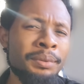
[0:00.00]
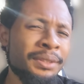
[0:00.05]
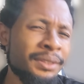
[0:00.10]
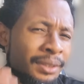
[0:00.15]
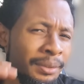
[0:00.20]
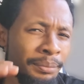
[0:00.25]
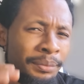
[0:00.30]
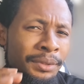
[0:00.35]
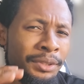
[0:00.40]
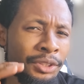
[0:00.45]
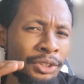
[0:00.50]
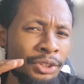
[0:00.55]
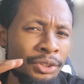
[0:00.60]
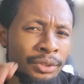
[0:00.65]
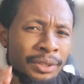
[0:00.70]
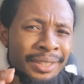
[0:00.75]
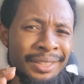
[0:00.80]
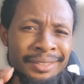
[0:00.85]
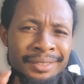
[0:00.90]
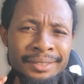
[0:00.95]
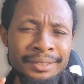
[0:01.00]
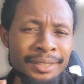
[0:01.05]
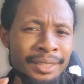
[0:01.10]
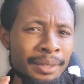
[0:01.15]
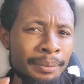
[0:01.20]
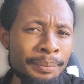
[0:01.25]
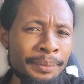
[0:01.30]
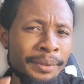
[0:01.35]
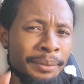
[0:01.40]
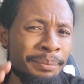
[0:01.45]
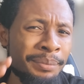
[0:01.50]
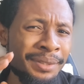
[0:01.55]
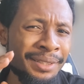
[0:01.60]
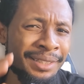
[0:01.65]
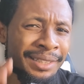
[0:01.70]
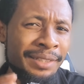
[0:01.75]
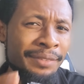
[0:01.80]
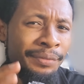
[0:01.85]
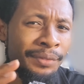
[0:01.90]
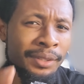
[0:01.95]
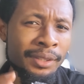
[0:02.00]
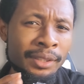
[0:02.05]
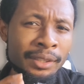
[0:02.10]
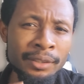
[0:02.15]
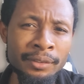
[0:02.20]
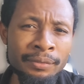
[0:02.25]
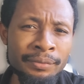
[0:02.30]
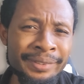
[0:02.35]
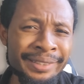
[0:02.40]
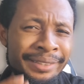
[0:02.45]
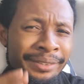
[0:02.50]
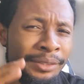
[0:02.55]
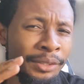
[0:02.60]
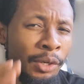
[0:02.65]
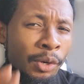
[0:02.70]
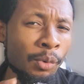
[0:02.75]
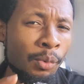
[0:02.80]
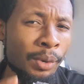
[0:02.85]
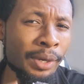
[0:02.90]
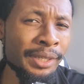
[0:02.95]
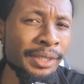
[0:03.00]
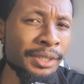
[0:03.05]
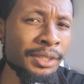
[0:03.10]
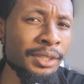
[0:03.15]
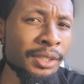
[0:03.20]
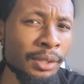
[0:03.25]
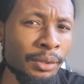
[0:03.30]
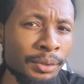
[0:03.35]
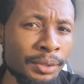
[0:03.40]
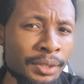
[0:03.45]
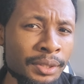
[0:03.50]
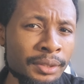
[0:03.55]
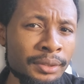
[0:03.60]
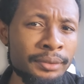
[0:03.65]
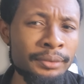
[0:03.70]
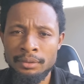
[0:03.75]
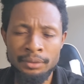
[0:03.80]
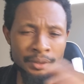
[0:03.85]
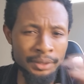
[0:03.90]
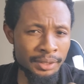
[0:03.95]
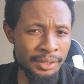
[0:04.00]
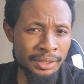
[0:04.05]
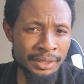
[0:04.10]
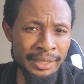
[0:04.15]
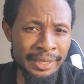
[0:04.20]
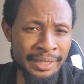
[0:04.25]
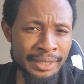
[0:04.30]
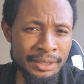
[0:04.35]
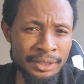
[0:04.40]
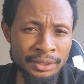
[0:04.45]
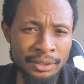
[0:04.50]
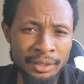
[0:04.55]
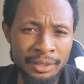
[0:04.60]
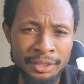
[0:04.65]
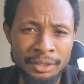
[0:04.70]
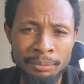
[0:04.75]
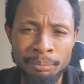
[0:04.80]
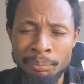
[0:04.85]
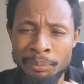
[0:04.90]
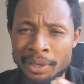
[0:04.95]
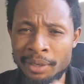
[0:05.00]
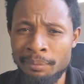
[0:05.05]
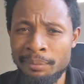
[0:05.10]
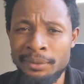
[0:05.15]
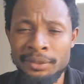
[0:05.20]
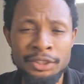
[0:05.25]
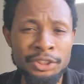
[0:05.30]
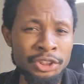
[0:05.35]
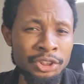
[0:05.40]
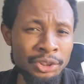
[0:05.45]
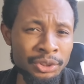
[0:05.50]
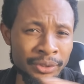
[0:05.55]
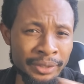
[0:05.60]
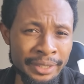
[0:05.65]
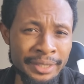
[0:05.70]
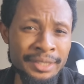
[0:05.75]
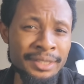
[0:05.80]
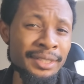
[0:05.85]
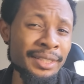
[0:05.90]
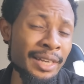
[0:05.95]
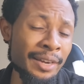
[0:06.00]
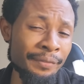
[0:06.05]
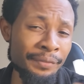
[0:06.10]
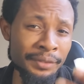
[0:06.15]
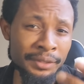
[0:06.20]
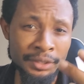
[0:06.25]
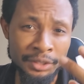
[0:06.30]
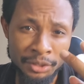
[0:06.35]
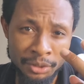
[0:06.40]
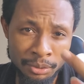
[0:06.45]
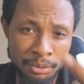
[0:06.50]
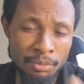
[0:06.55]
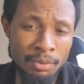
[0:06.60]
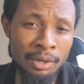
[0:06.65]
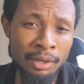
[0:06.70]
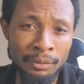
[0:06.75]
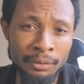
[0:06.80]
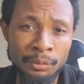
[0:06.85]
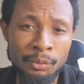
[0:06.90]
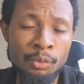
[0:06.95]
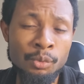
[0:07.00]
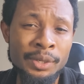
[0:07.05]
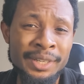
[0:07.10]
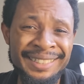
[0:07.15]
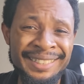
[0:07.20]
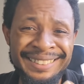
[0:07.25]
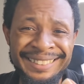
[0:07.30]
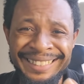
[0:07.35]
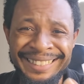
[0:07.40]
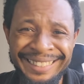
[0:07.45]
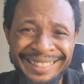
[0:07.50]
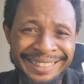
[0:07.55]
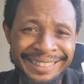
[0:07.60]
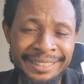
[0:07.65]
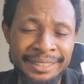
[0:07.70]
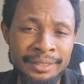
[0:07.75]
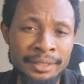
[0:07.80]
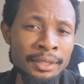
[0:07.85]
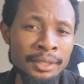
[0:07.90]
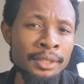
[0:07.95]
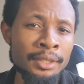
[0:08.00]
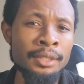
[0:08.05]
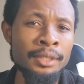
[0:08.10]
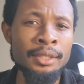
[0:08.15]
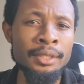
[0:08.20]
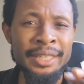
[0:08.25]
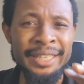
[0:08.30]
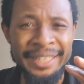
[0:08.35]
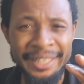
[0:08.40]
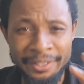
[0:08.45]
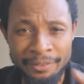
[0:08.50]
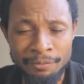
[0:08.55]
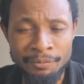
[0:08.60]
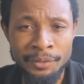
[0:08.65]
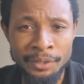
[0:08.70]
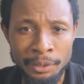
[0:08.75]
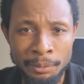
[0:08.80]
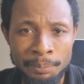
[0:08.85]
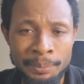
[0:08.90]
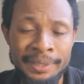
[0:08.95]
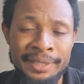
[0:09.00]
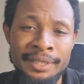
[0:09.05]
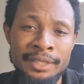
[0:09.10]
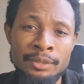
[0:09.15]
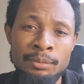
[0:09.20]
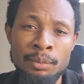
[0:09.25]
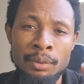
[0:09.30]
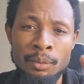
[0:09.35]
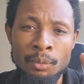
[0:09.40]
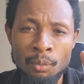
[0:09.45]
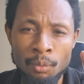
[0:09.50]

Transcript: But something strange is happening beneath the earth that no one is noticing. This lake started bubbling strangely after the two earthquakes hit in Philippines.